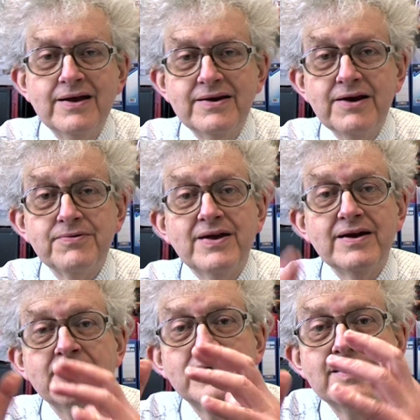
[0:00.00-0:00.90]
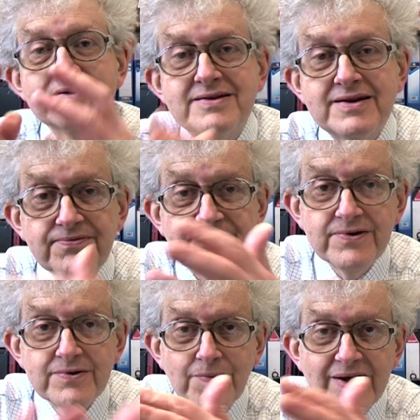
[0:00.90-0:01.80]
Now, there are
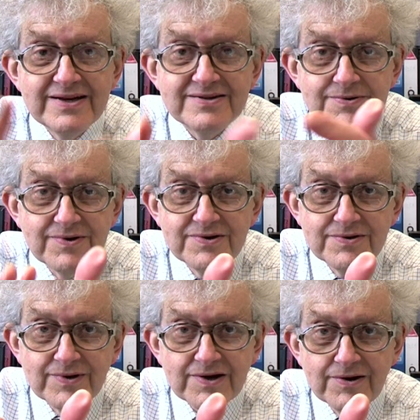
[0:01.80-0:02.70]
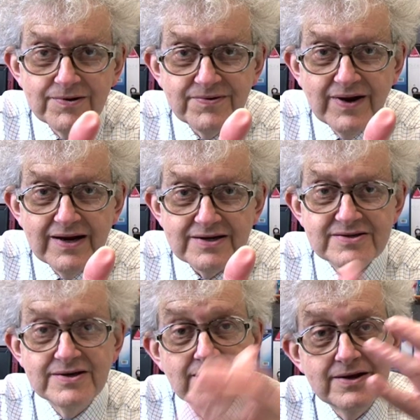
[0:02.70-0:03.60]
different ways you can do the clock
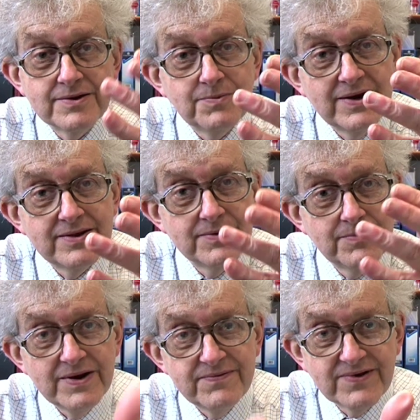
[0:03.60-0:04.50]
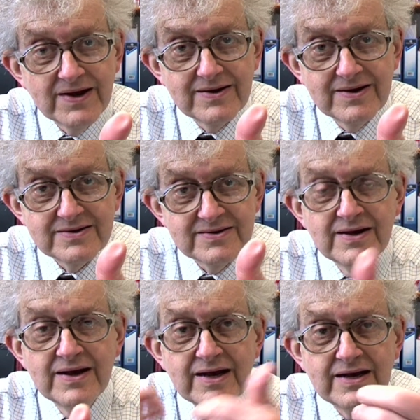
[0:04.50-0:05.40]
reaction, and the way that we've done it
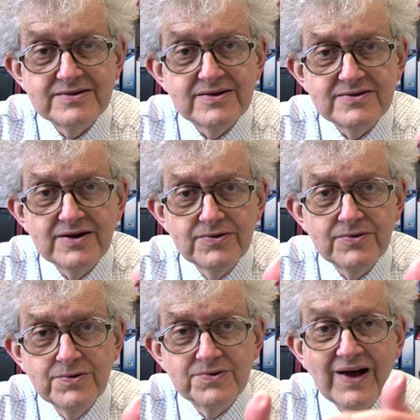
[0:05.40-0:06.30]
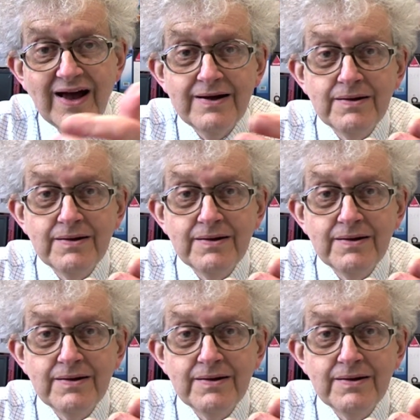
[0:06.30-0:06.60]
is the so-called